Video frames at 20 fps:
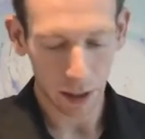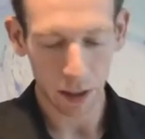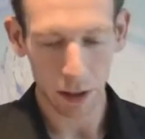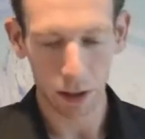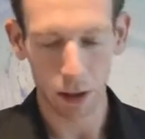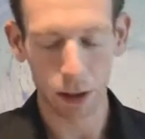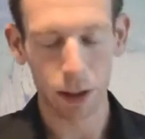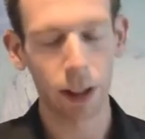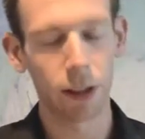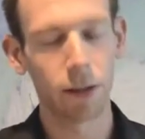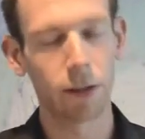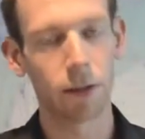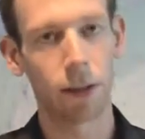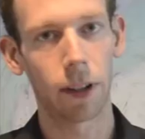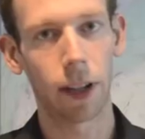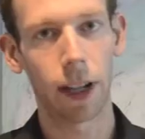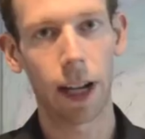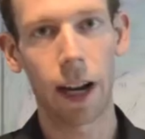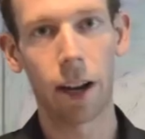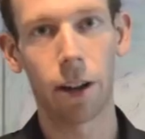Looking
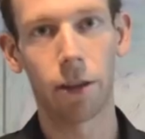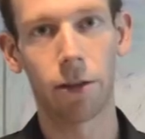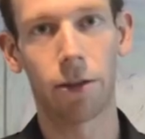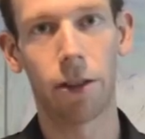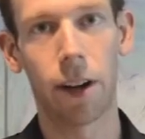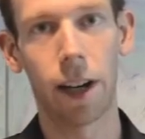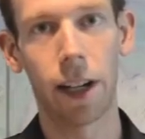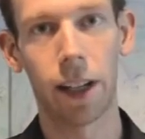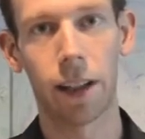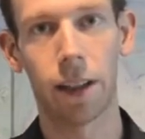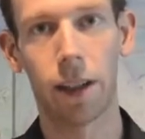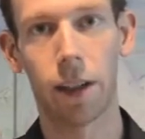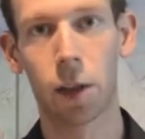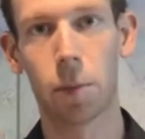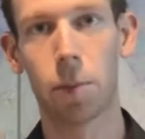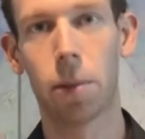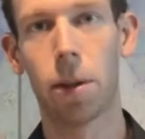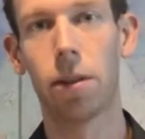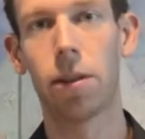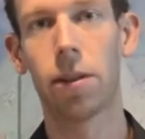out for any of those
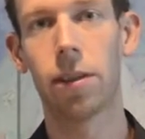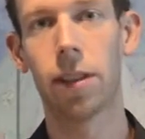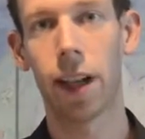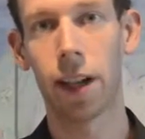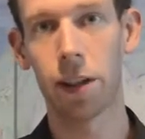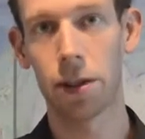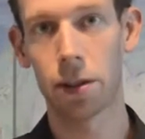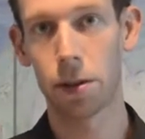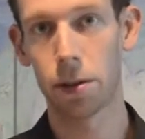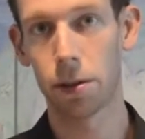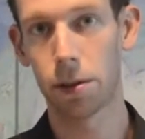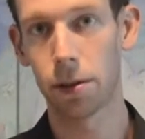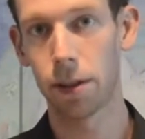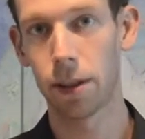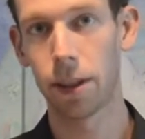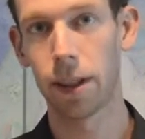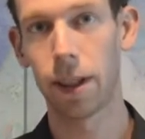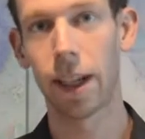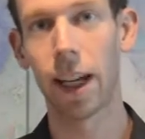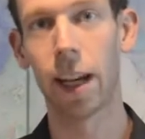
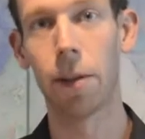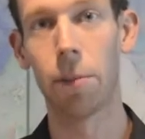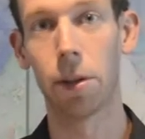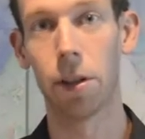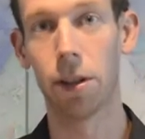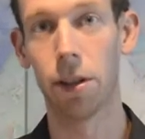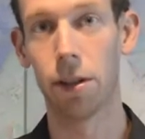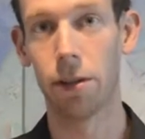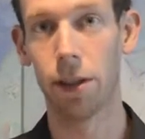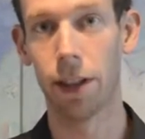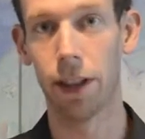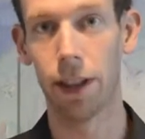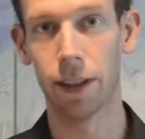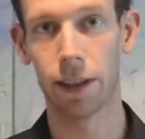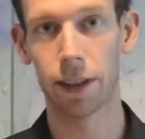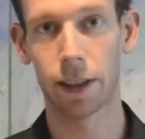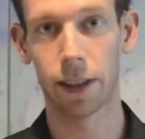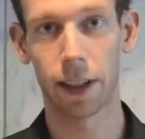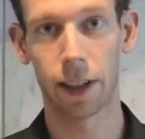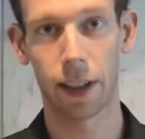potential
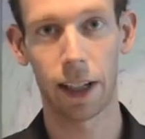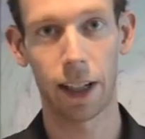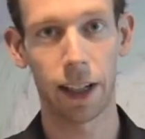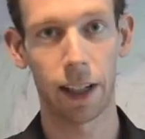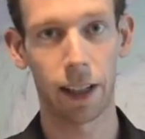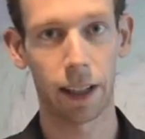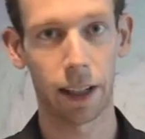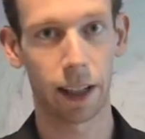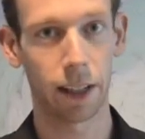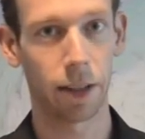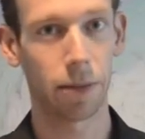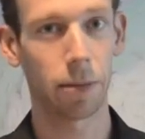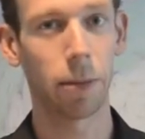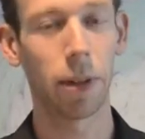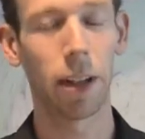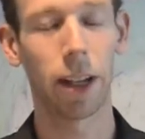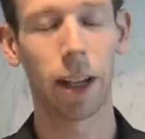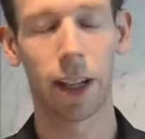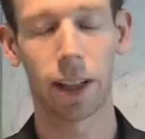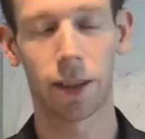ambiguities,
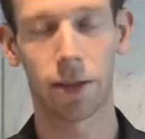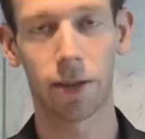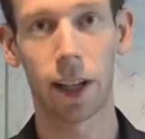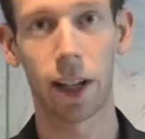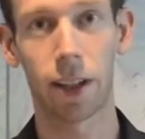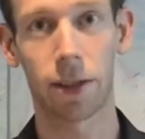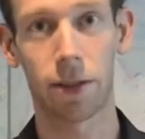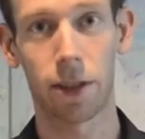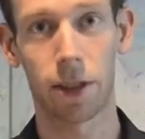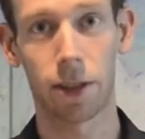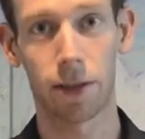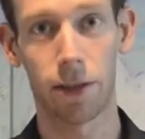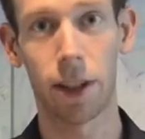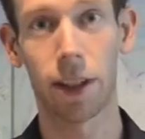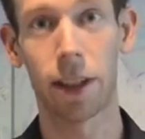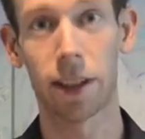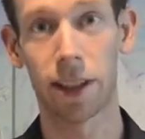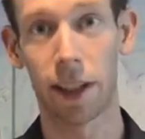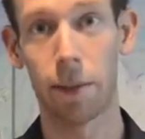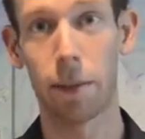as far
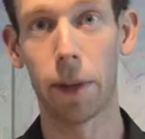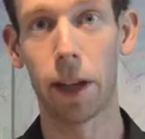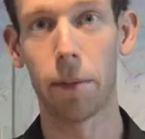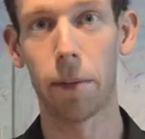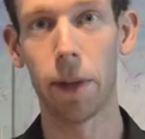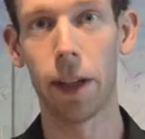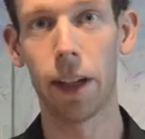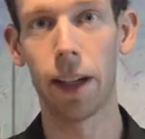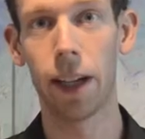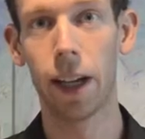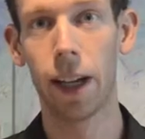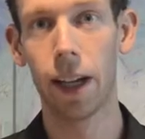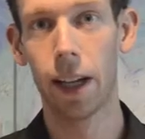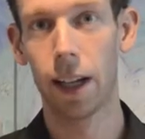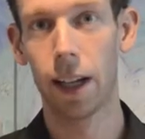flung as they may be,